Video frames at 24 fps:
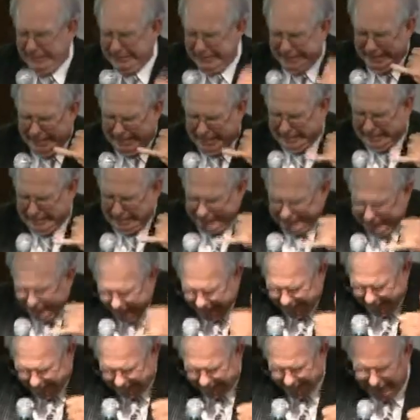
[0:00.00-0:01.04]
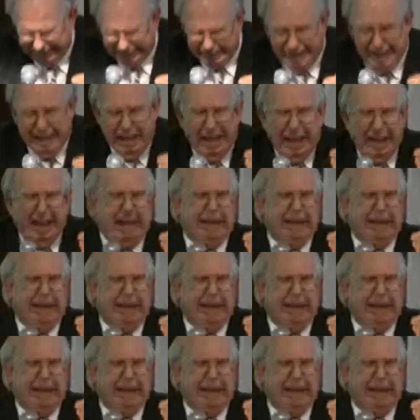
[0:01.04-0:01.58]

he said, This is Steve.